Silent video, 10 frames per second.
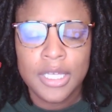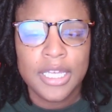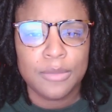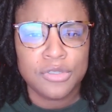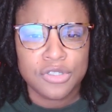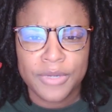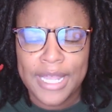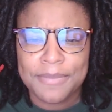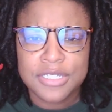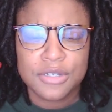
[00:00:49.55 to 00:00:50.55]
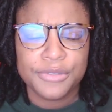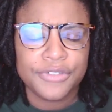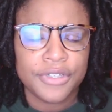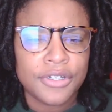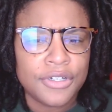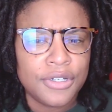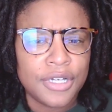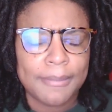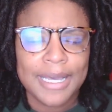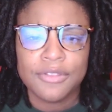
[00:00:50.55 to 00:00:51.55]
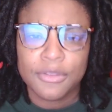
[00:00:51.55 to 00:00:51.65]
It was 3 episodes long, about